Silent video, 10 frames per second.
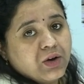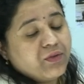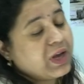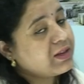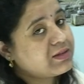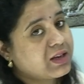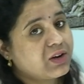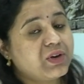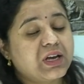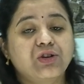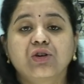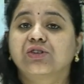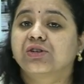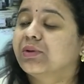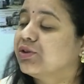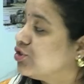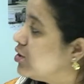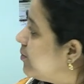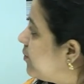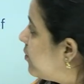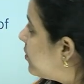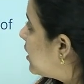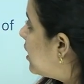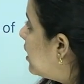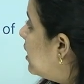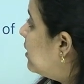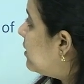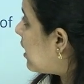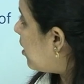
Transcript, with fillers: Very significant contribution. They